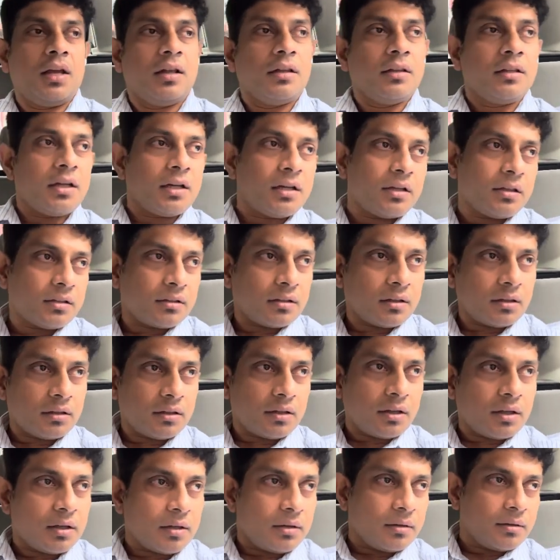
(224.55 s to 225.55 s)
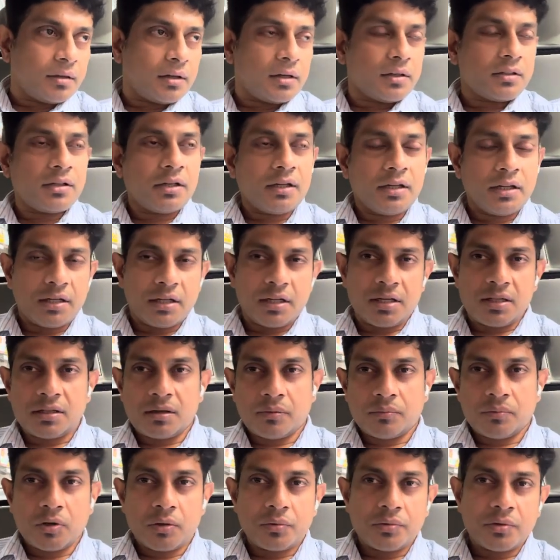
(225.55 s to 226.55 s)
there is a decreased
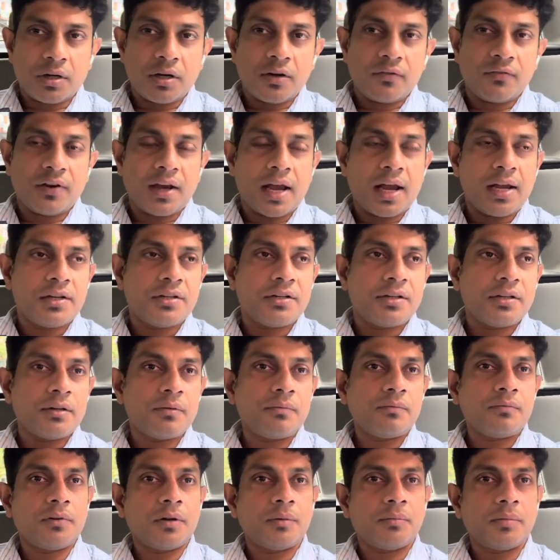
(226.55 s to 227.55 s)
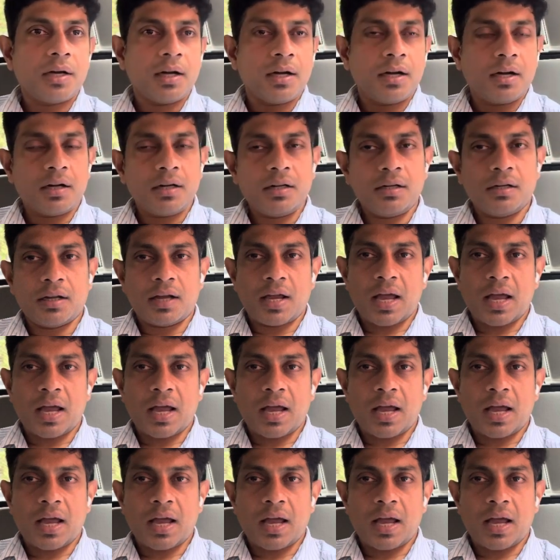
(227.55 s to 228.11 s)
absorption of calcium from the gut